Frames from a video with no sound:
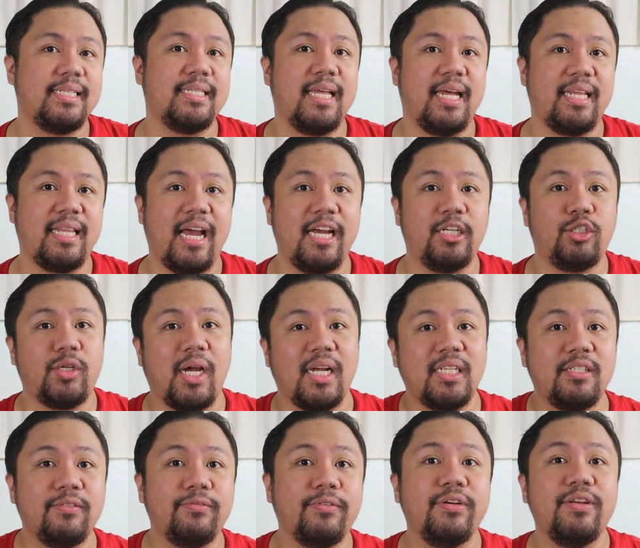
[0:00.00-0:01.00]
is that I
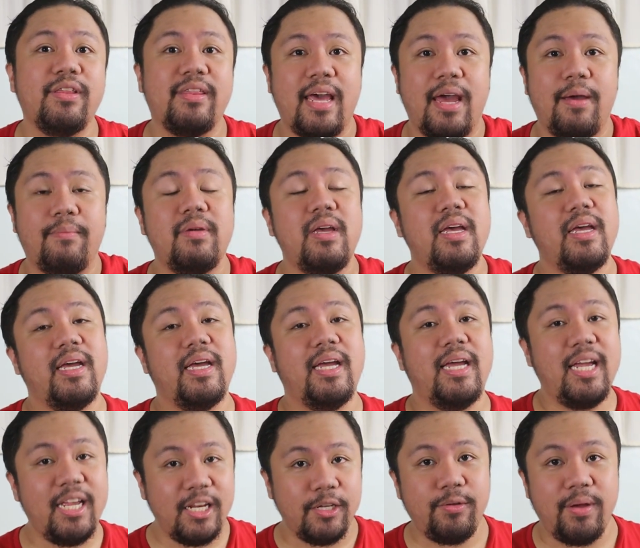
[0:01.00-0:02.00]
transfer them
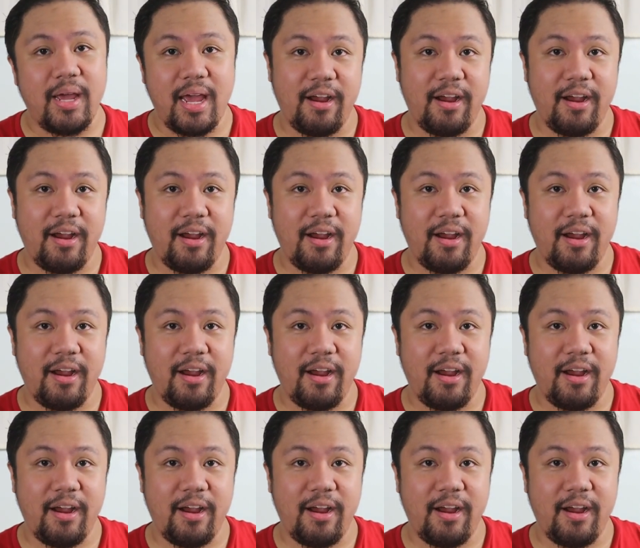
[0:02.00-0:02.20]
into